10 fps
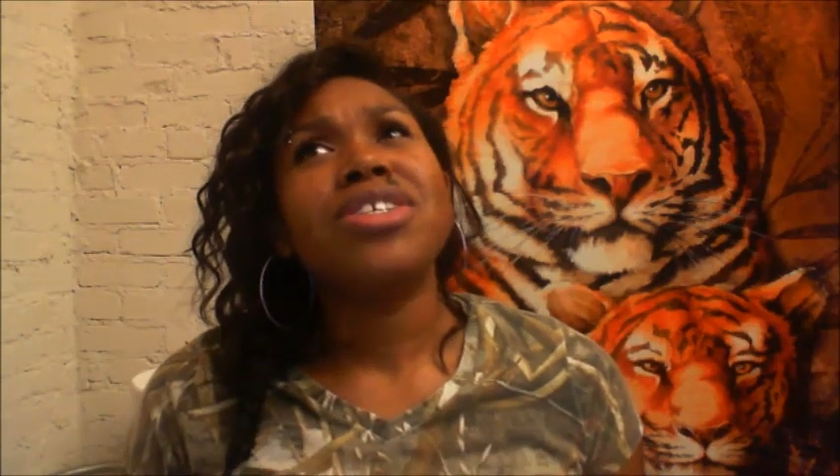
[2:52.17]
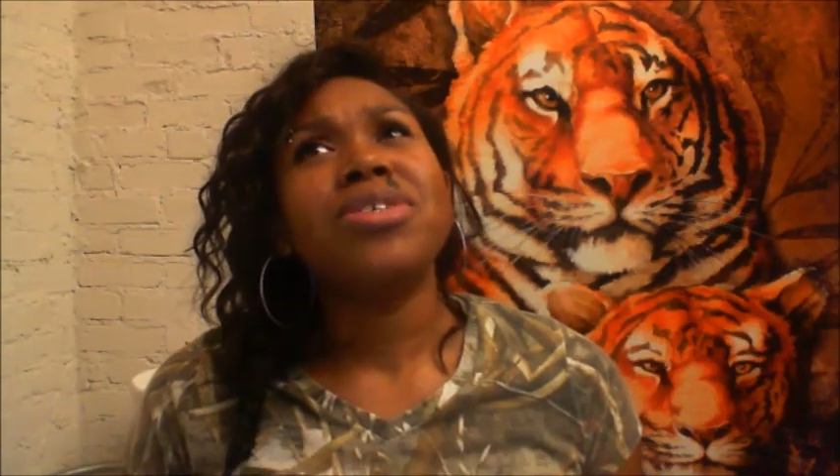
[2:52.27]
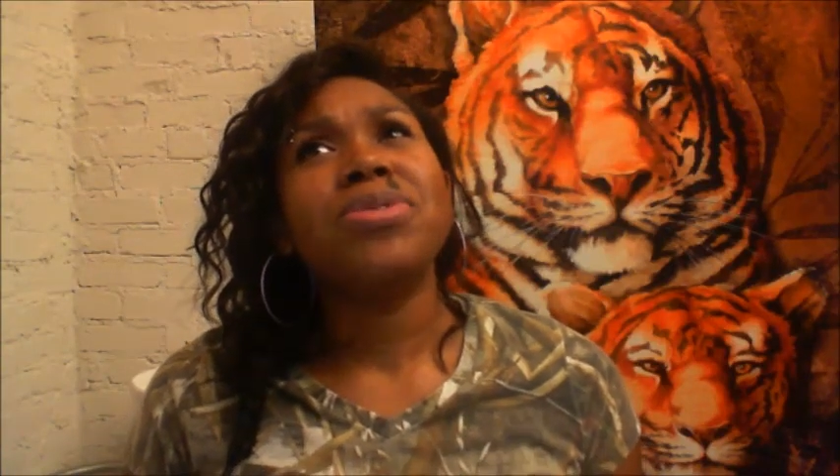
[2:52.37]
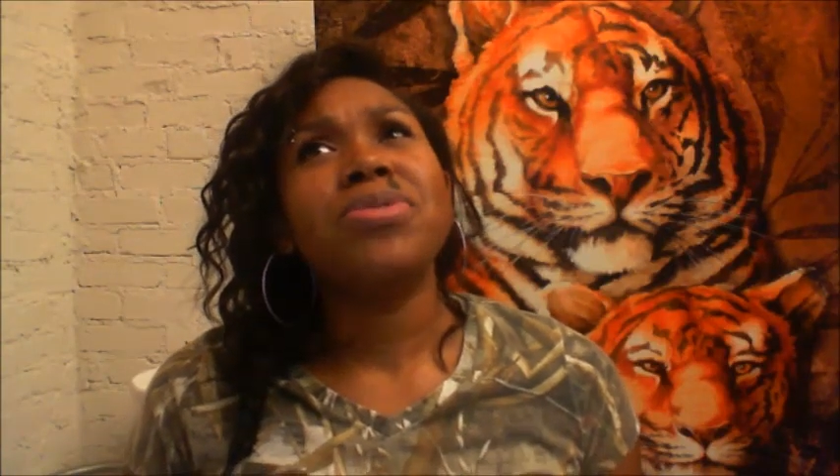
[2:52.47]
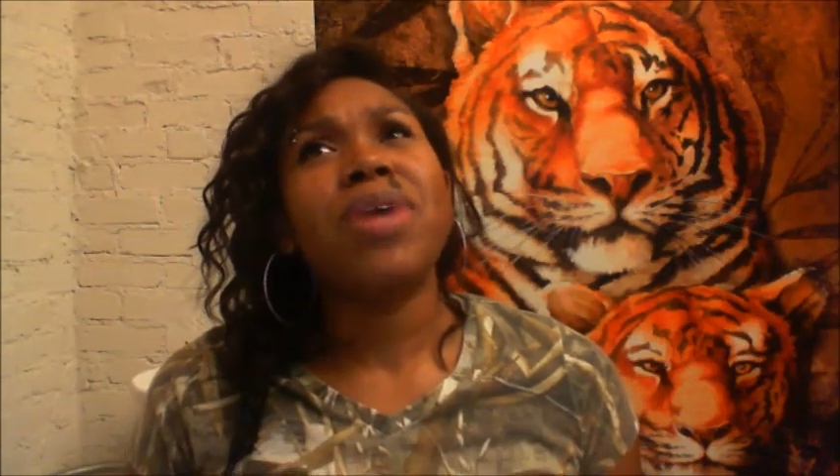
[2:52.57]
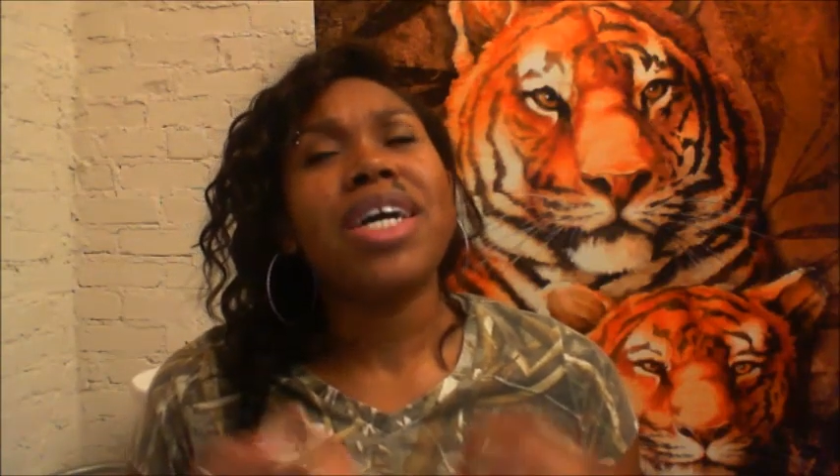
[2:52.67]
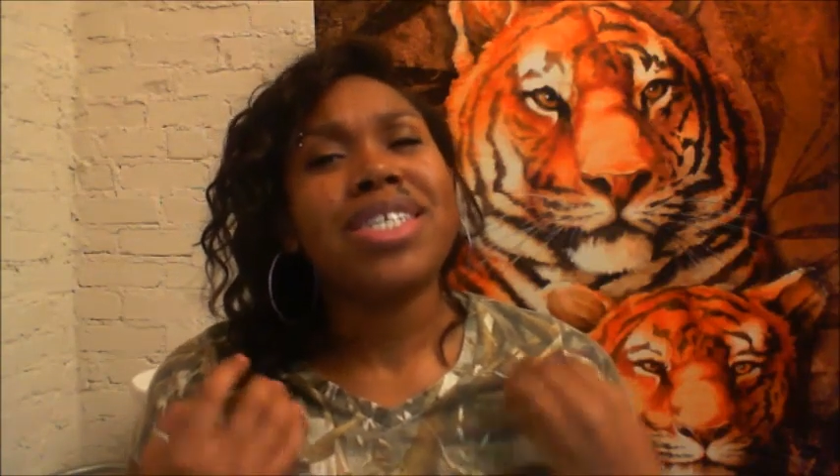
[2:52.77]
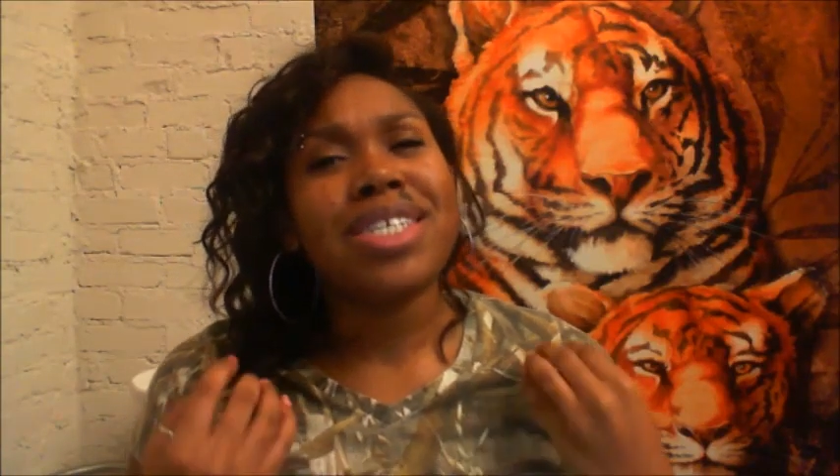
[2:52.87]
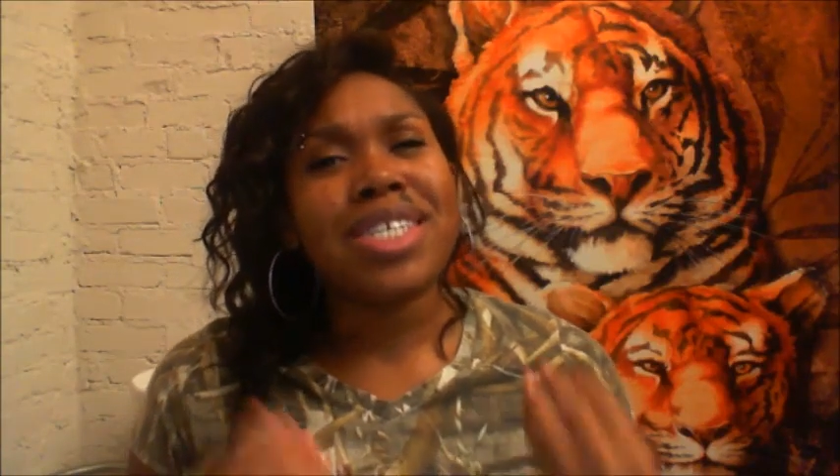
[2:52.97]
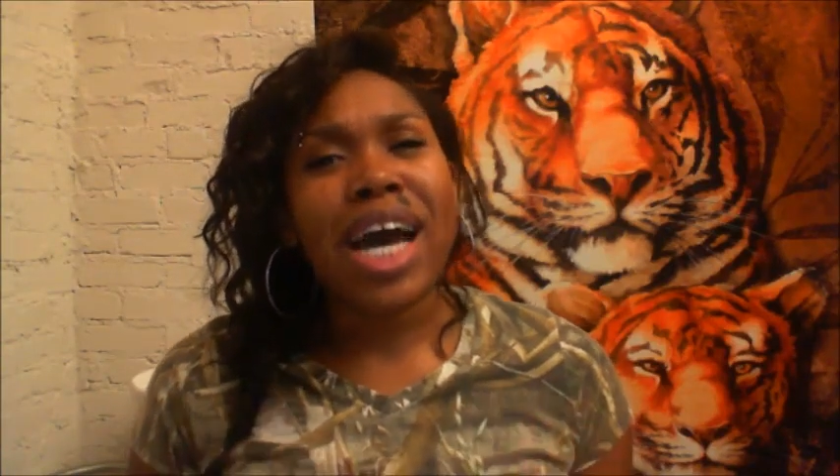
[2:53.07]
To
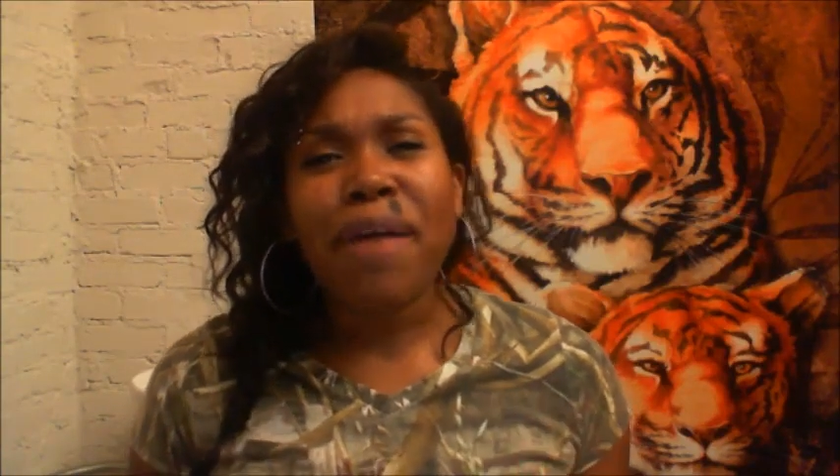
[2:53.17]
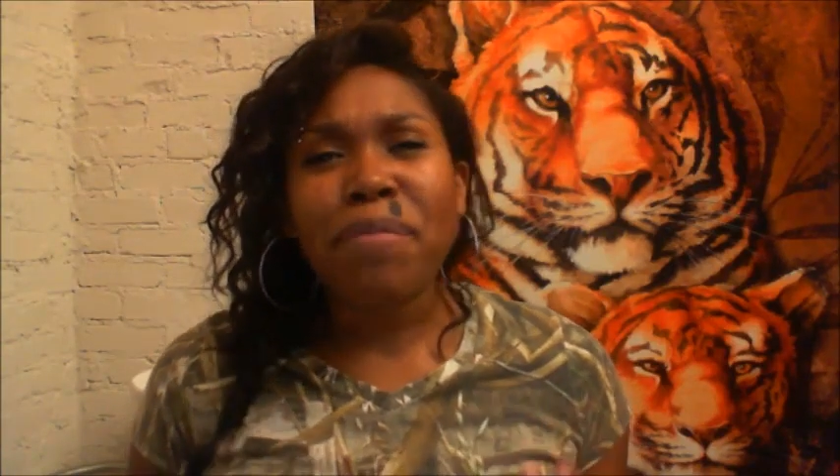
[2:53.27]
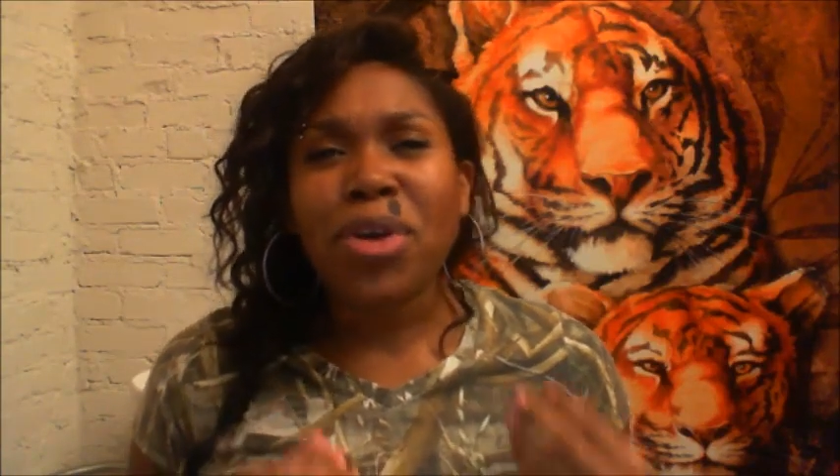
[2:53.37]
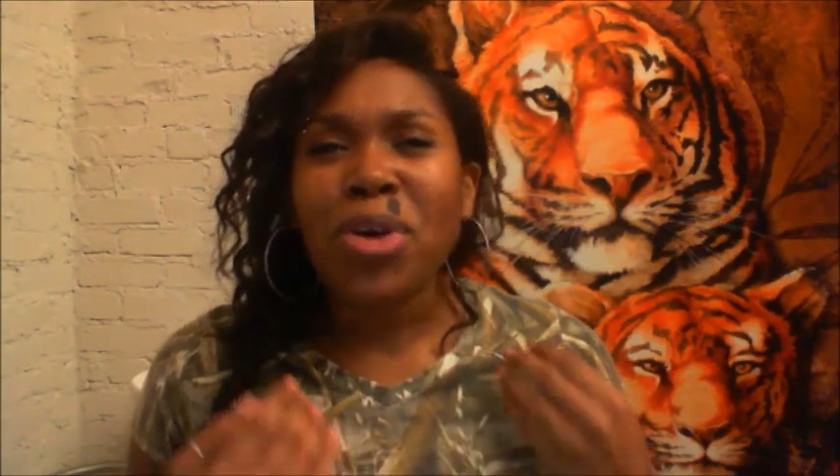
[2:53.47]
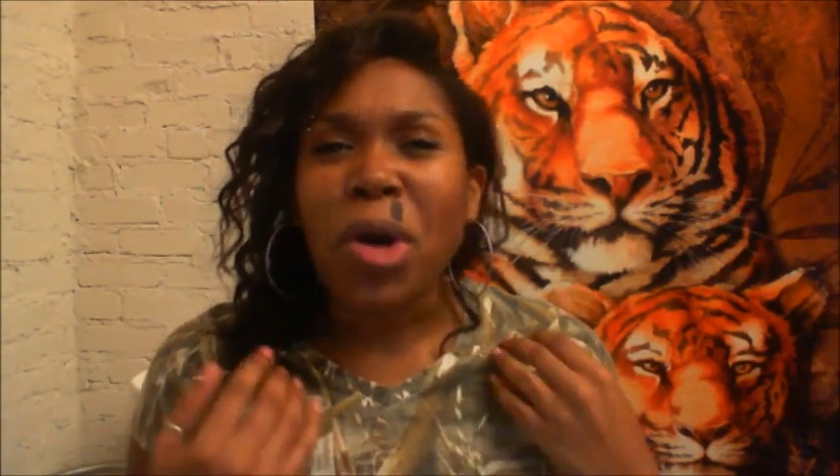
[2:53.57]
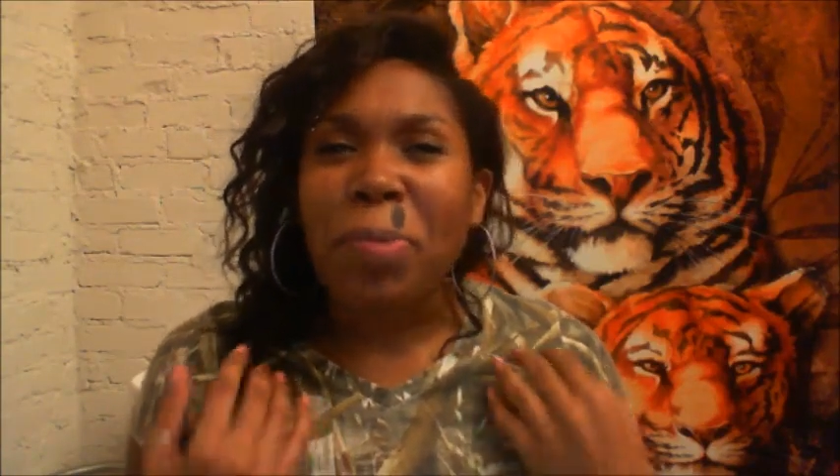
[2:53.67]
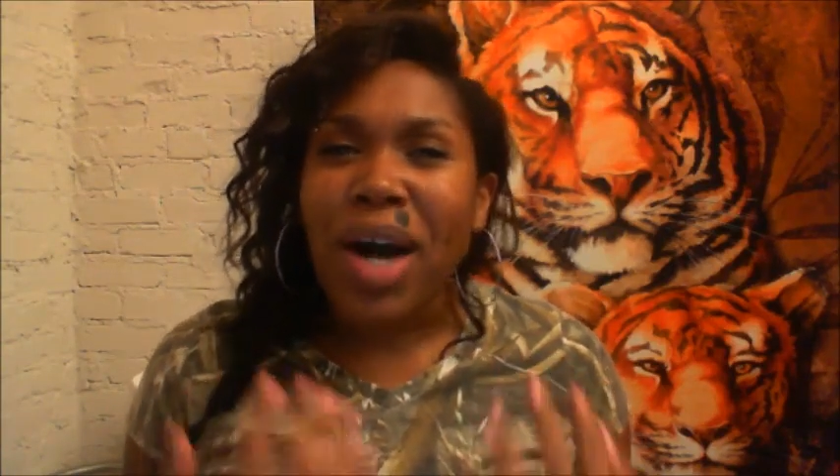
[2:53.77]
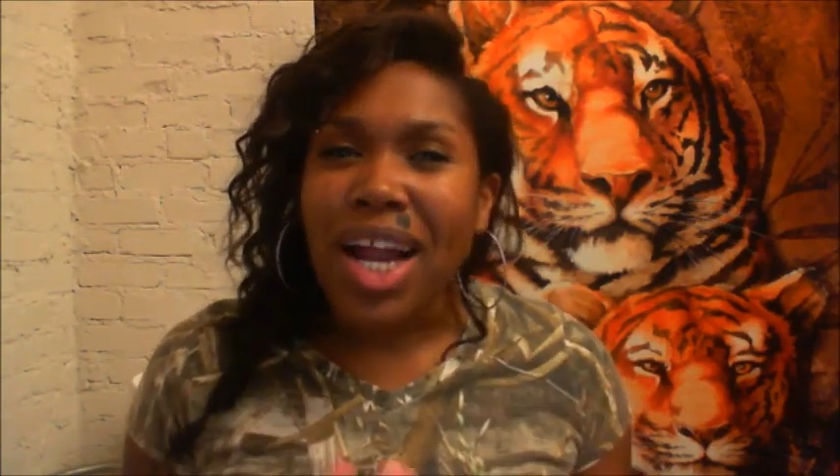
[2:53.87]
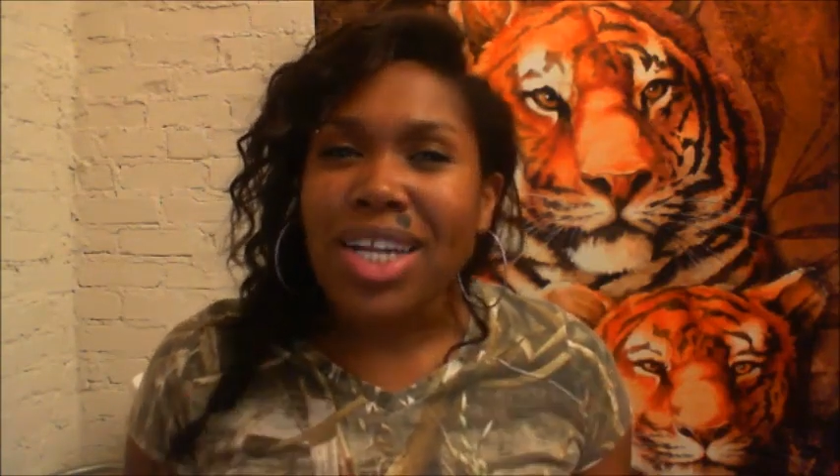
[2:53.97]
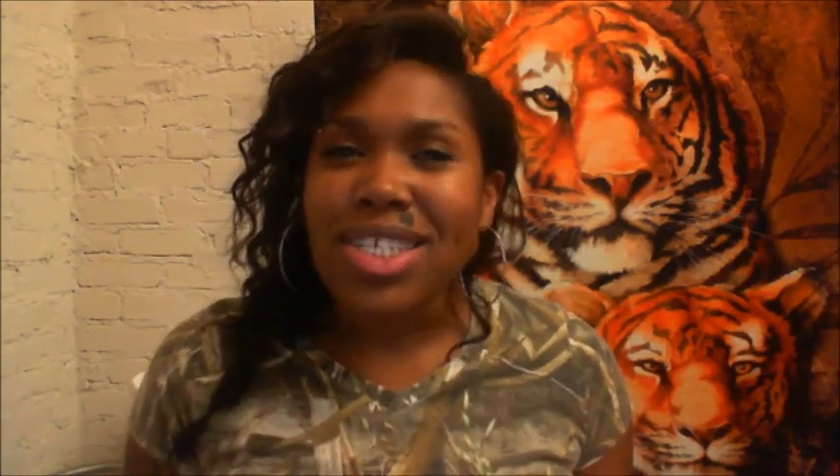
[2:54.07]
accept your
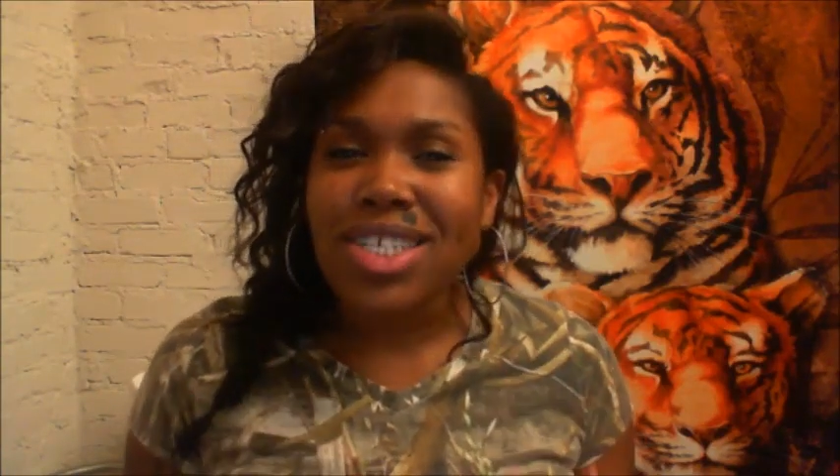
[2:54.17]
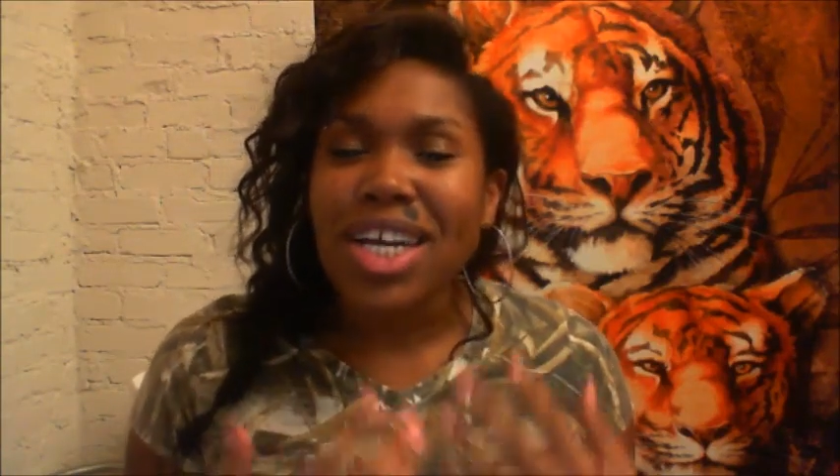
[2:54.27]
apologies,